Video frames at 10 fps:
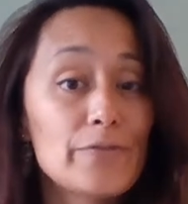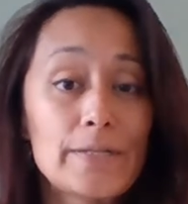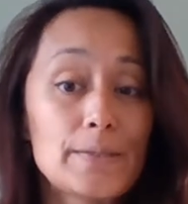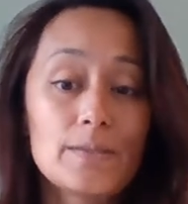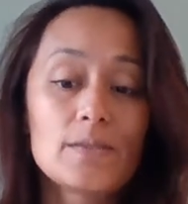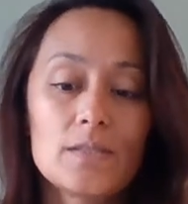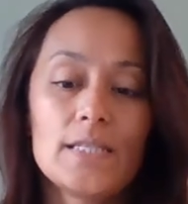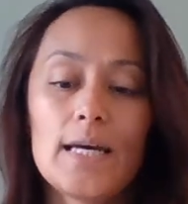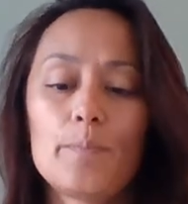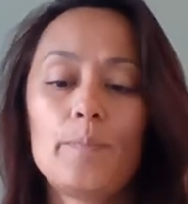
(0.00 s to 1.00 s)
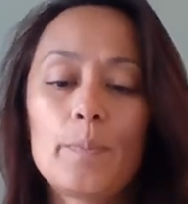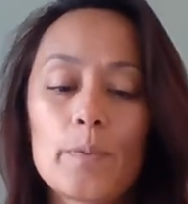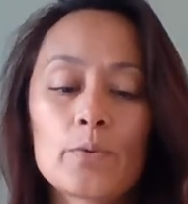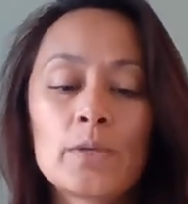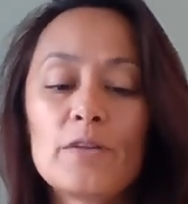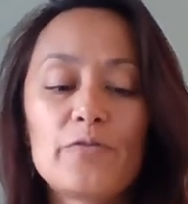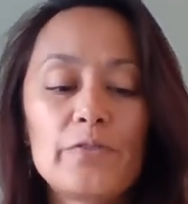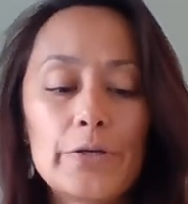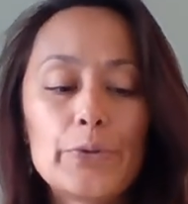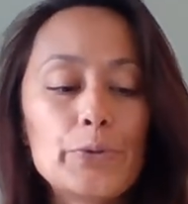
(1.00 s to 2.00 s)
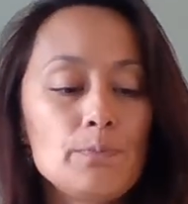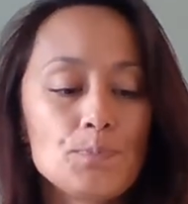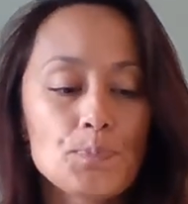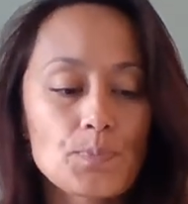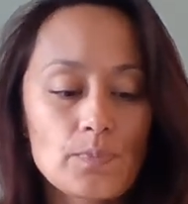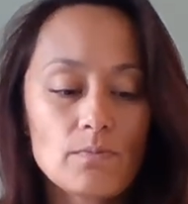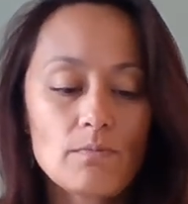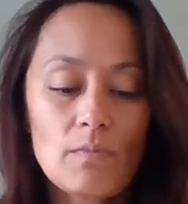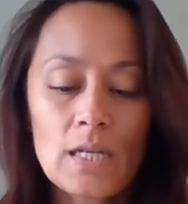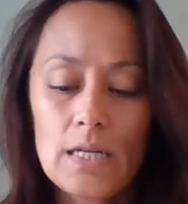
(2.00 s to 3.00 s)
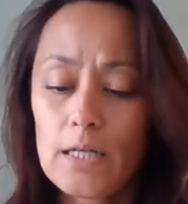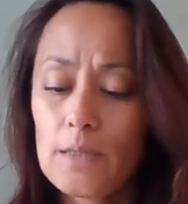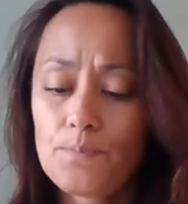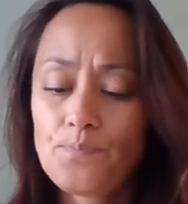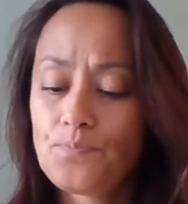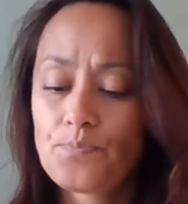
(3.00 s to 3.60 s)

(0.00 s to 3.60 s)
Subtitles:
And yeah, and people really feel, um,